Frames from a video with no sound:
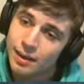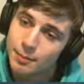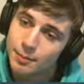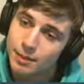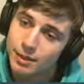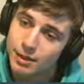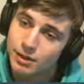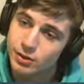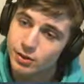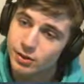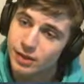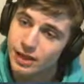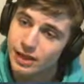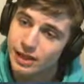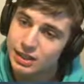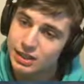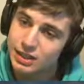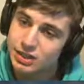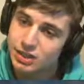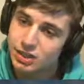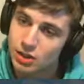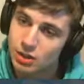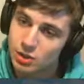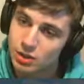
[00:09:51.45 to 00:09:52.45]
but you get
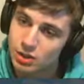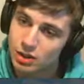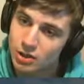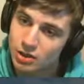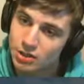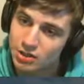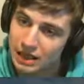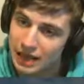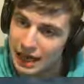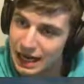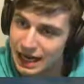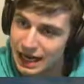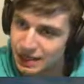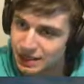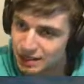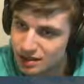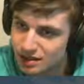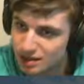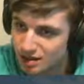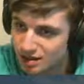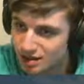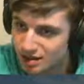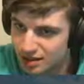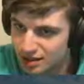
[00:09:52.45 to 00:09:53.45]
so close
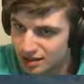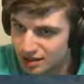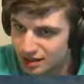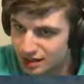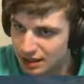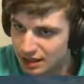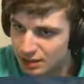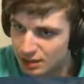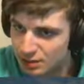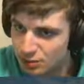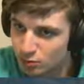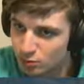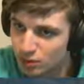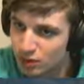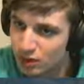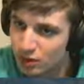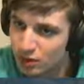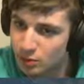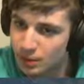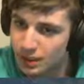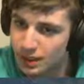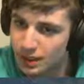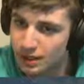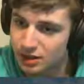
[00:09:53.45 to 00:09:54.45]
access to the Sanctum right
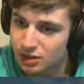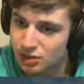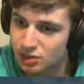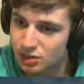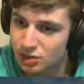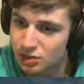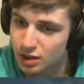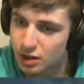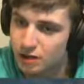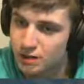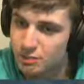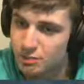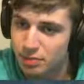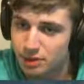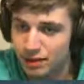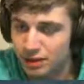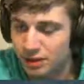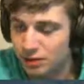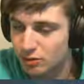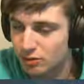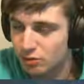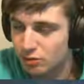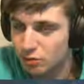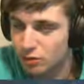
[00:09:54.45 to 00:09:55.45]
away, so you can
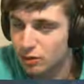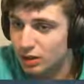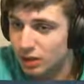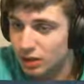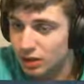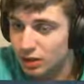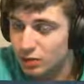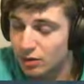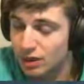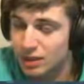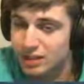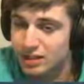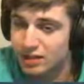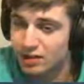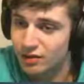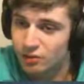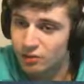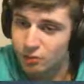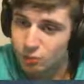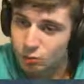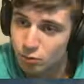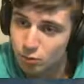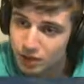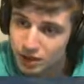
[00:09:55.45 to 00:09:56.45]
play really aggressive
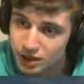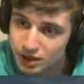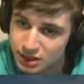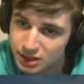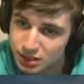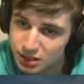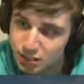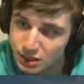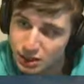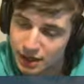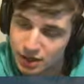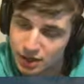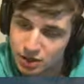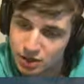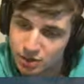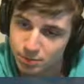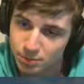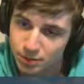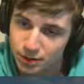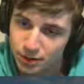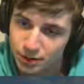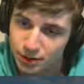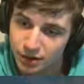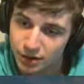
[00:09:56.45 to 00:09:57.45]
and really surprise your
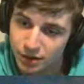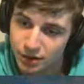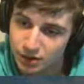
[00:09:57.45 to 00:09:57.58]
opponent.